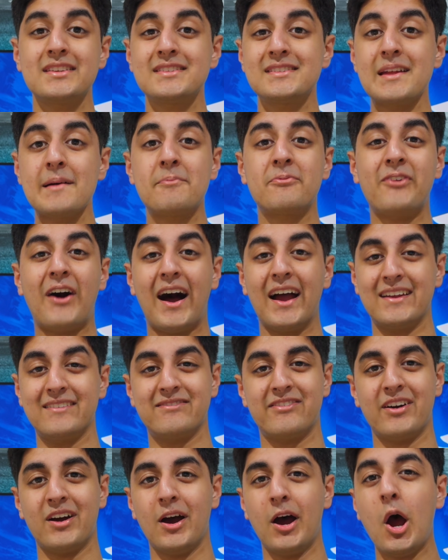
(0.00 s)
Step
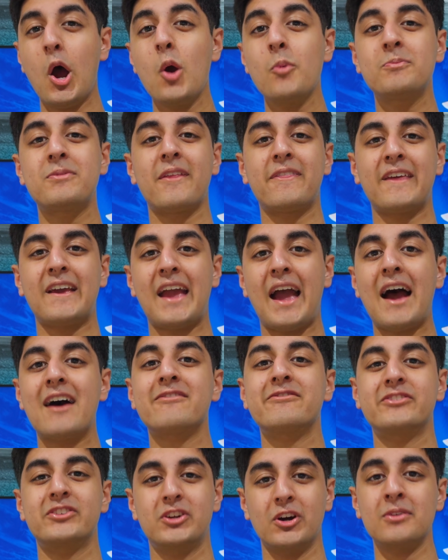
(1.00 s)
5, hope that they
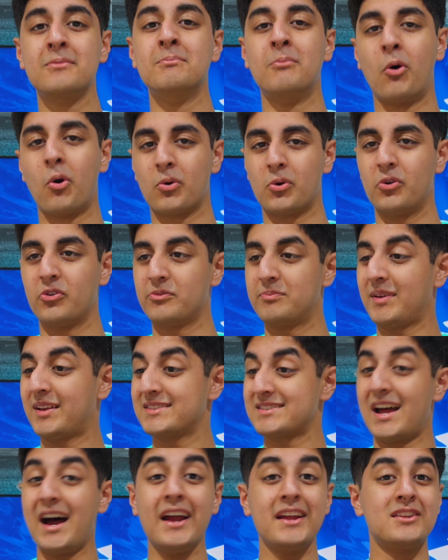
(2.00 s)
have good morals,
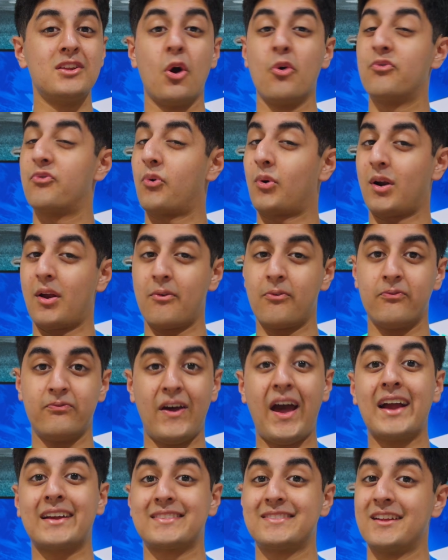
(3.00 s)
because I know for a
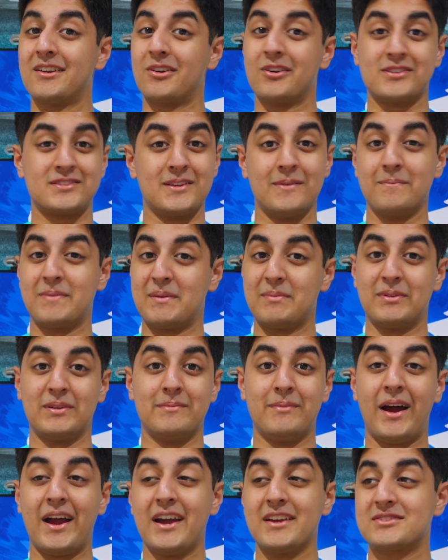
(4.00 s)
fact there are some people in
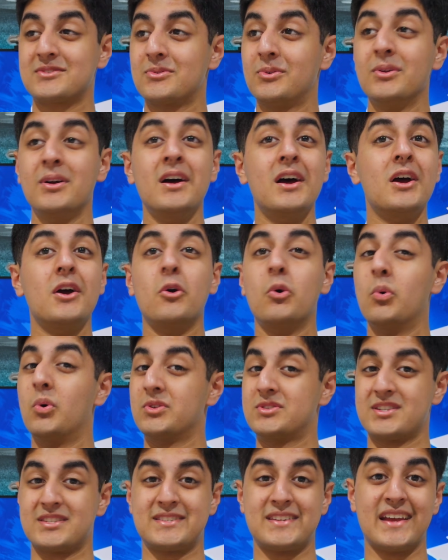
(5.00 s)
my high school who will
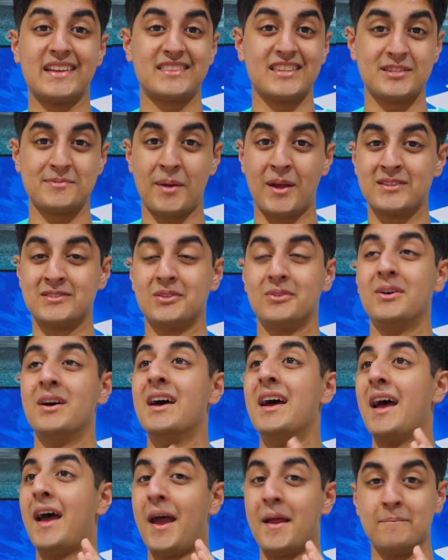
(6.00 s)
just take this pencil
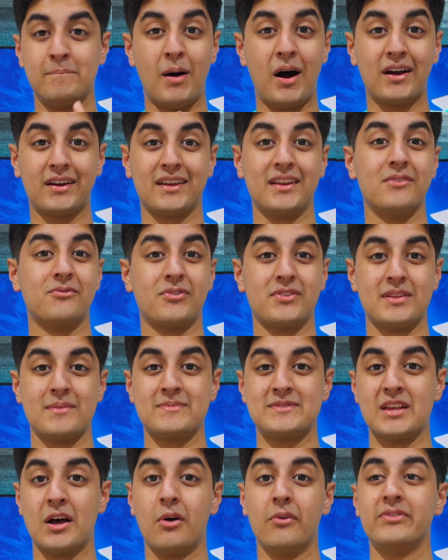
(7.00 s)
and pocket it for
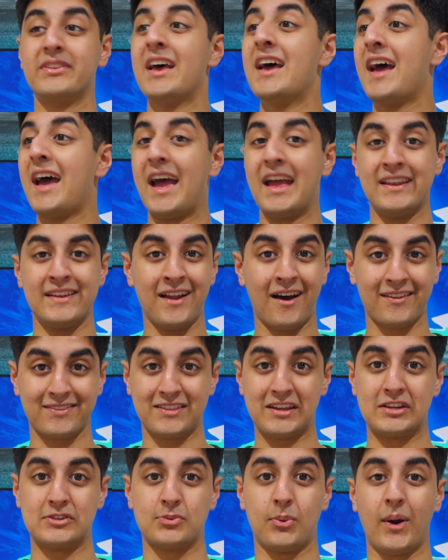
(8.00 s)
themselves and not
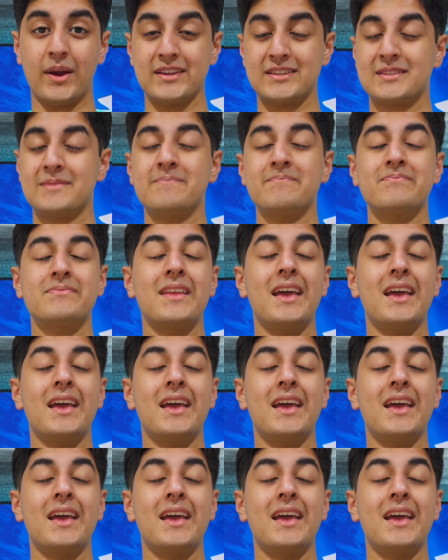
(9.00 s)
think twice.